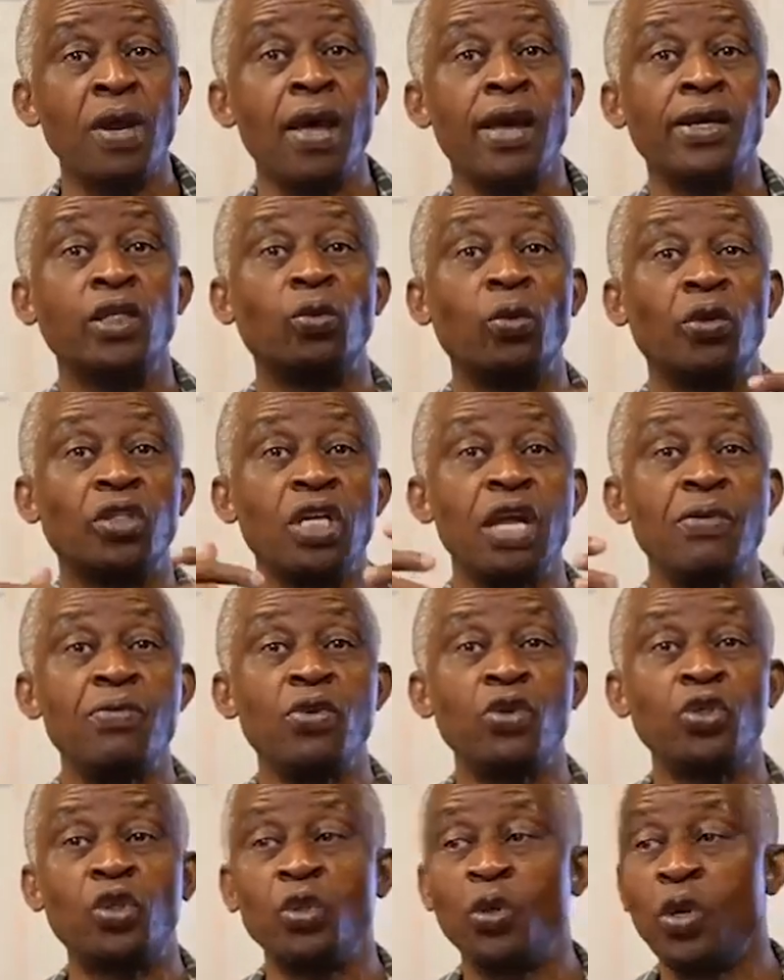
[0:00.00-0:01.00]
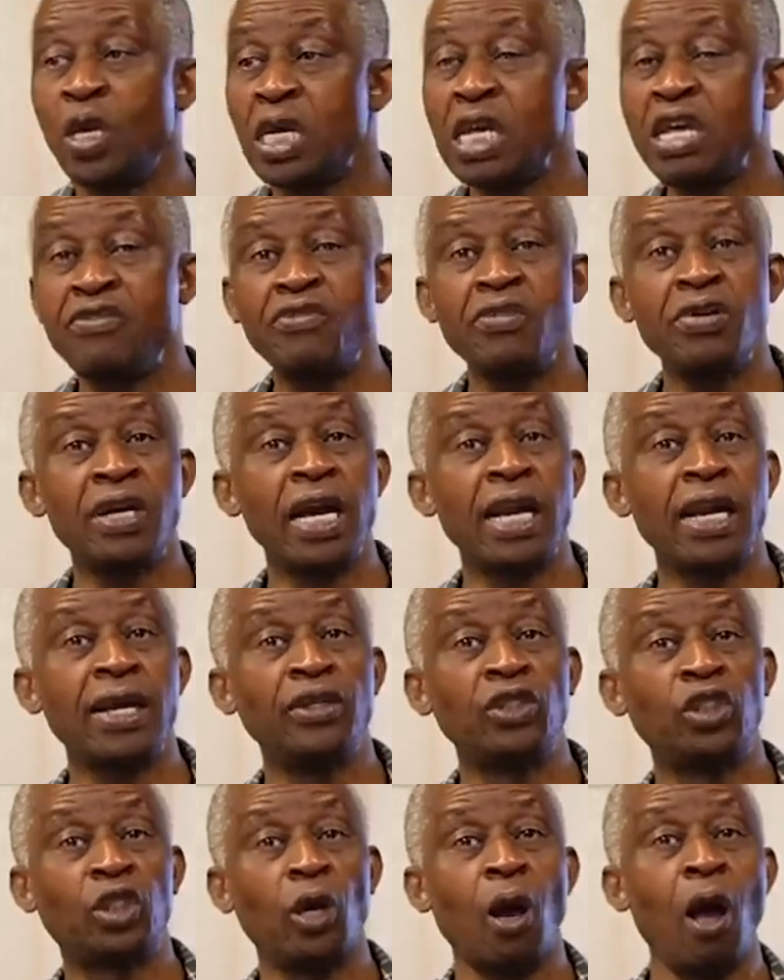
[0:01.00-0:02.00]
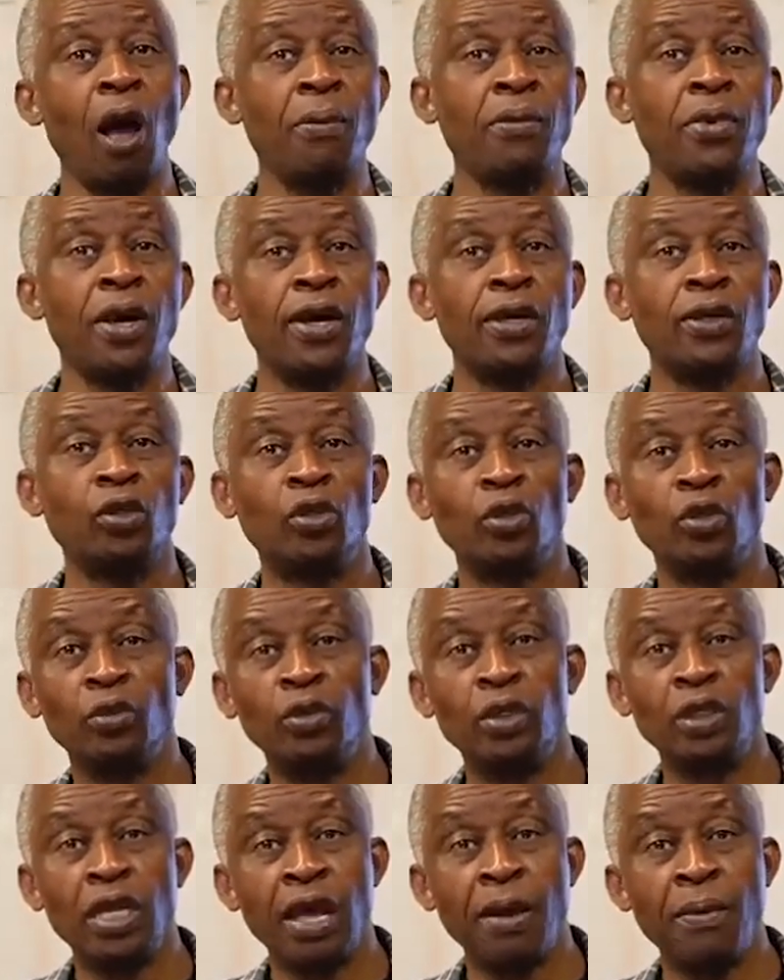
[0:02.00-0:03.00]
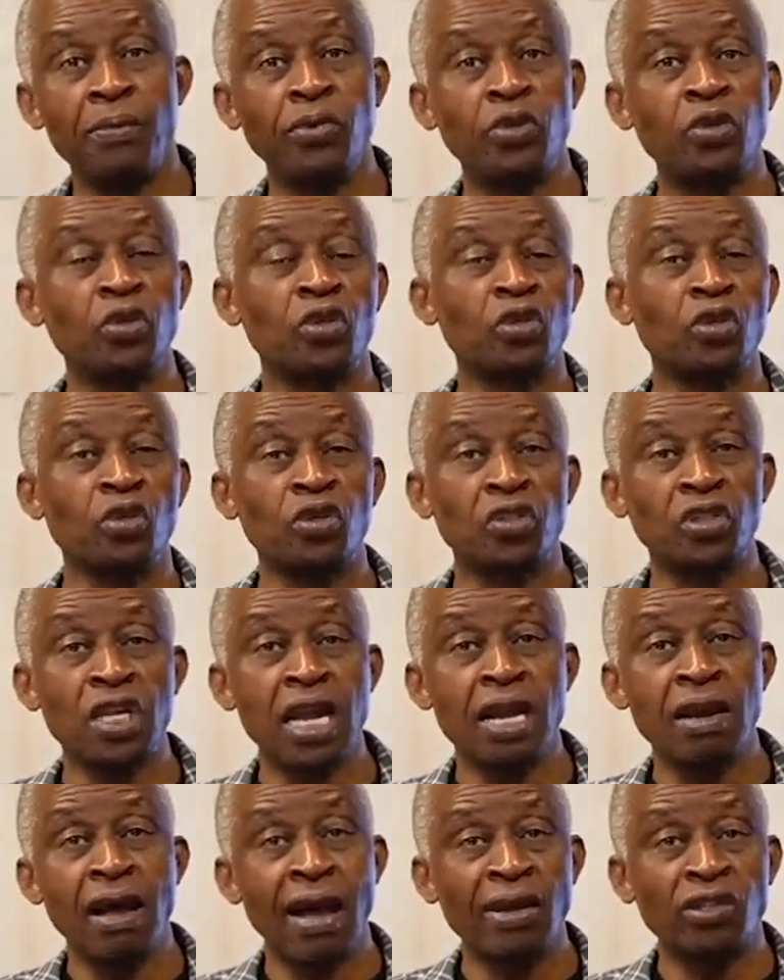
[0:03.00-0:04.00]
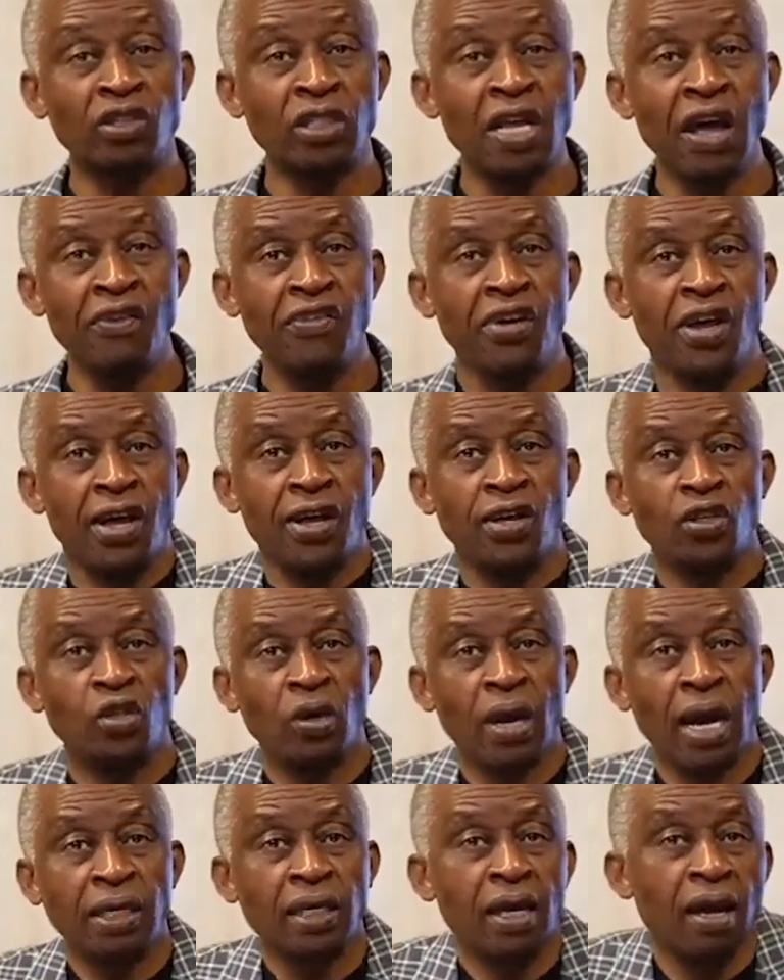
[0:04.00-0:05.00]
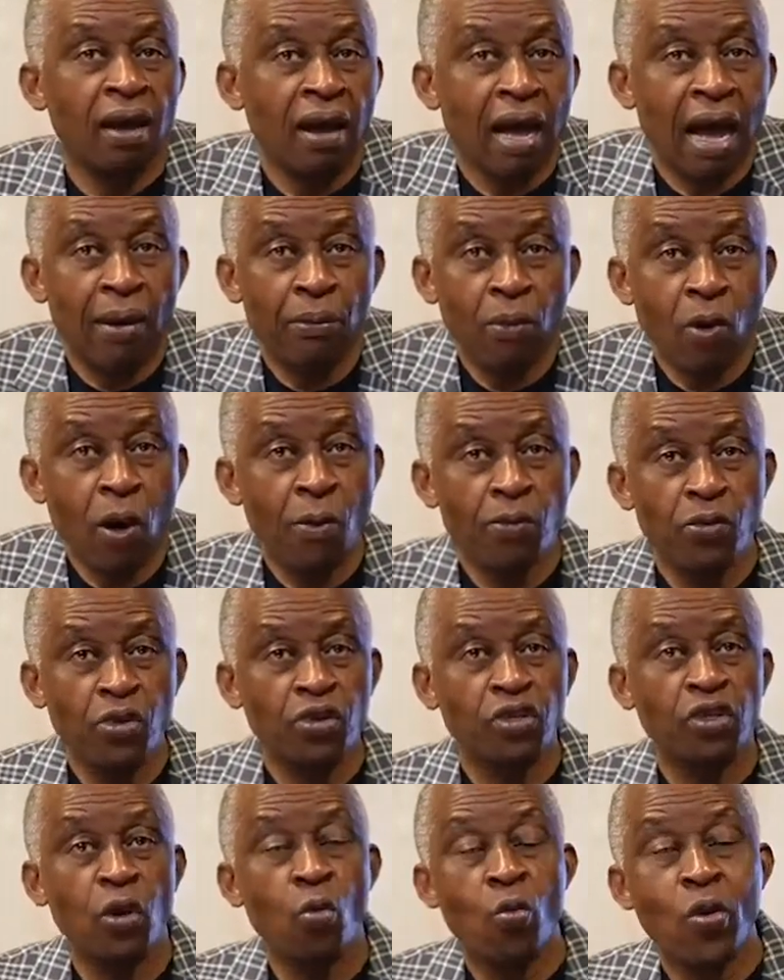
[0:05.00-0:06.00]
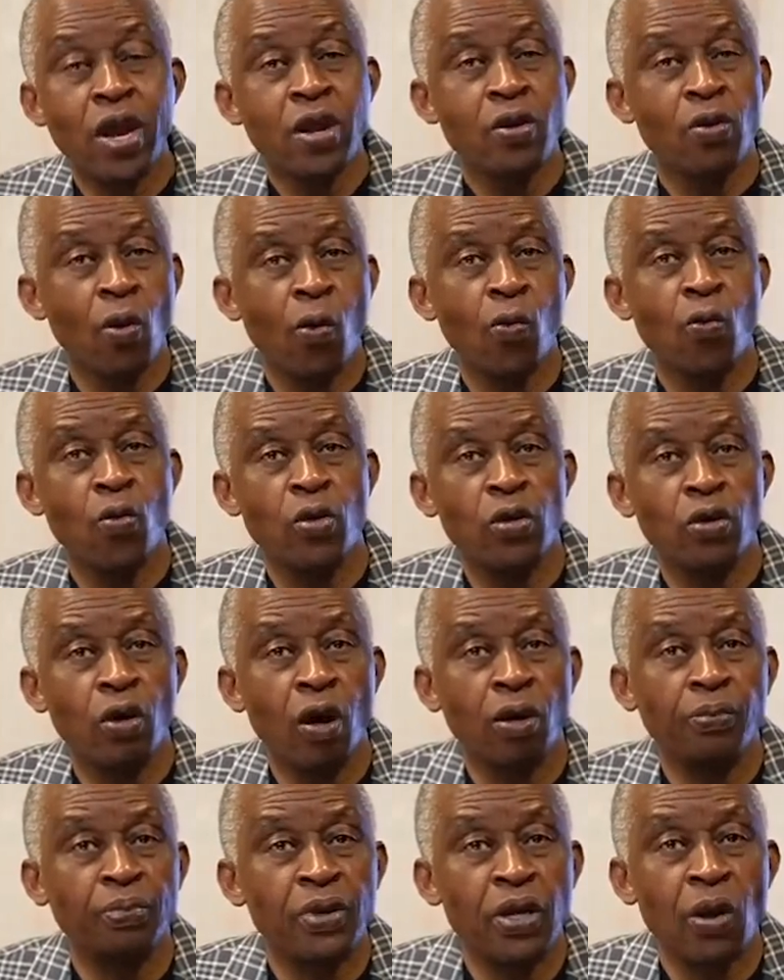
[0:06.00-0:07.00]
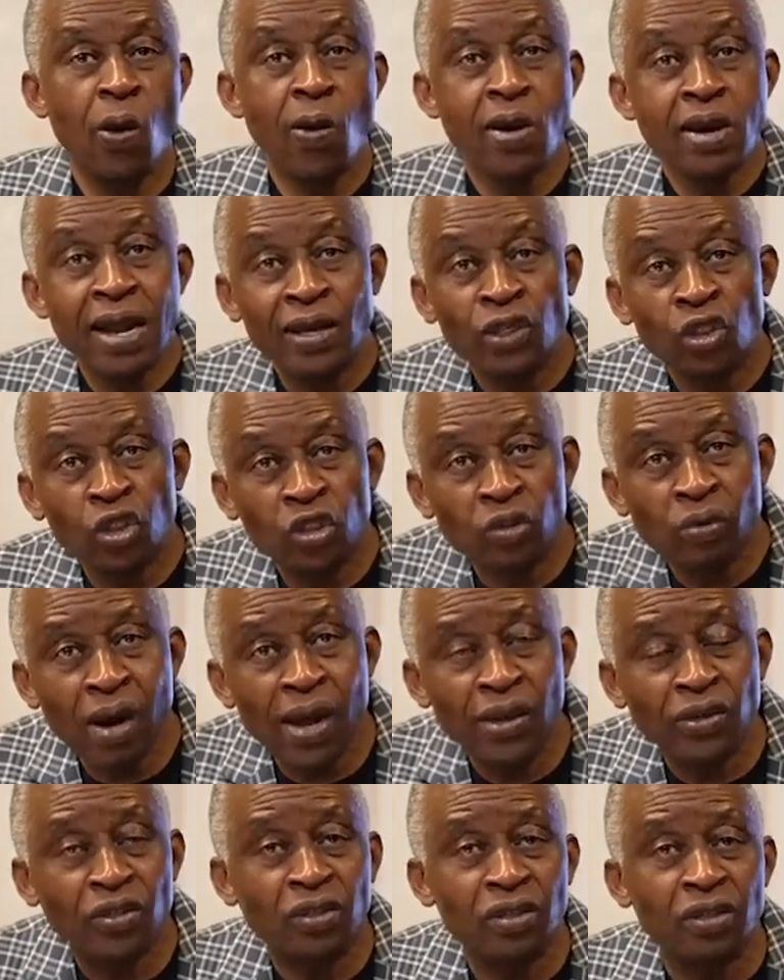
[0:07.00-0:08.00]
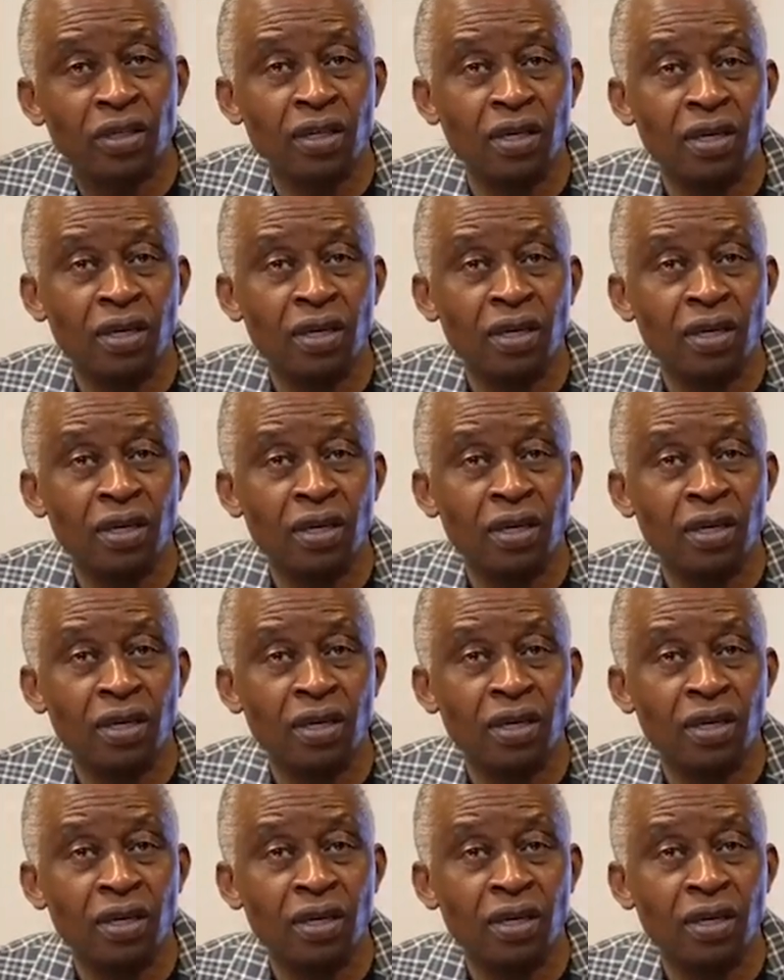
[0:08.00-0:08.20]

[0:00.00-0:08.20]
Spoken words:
She was able to even get a job to be able to sustain herself so that her mom, who is a widow, will not be under stress.